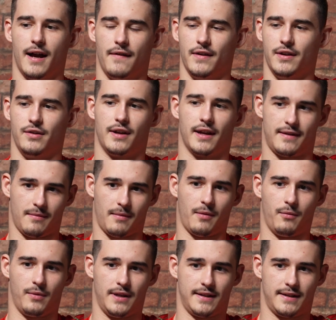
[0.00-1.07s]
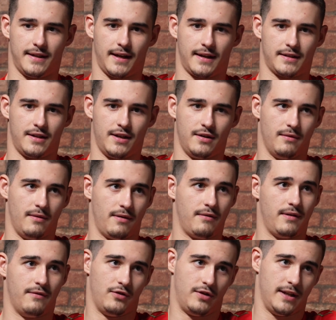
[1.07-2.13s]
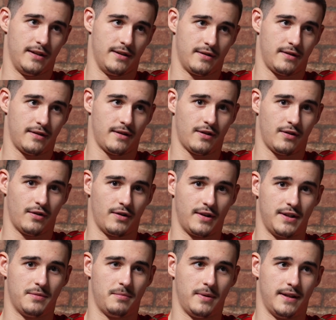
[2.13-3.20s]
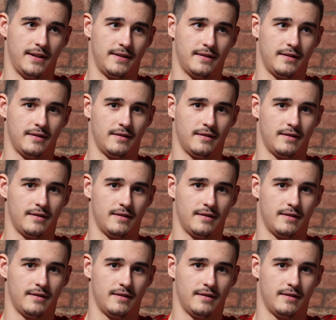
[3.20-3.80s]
and then you get to about week 6 and you're doing 3 routines on each piece